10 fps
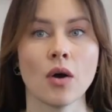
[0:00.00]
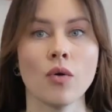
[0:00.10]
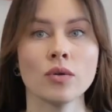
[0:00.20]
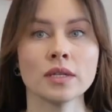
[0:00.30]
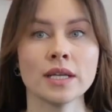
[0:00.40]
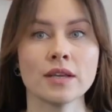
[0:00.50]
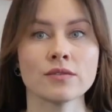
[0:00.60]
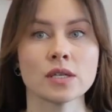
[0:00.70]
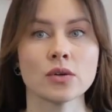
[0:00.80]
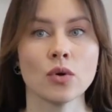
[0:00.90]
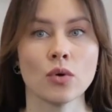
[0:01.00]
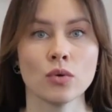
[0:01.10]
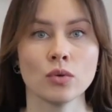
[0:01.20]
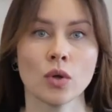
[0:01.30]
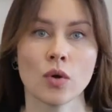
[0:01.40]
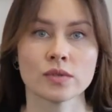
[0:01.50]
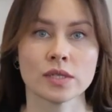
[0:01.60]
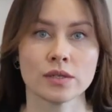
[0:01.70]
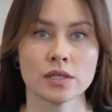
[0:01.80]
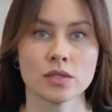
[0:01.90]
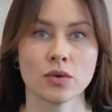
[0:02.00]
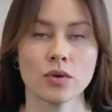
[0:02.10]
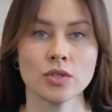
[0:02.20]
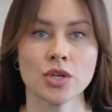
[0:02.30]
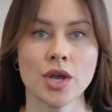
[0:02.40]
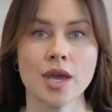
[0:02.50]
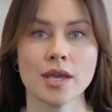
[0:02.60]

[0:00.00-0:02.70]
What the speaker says: only if the goal of the research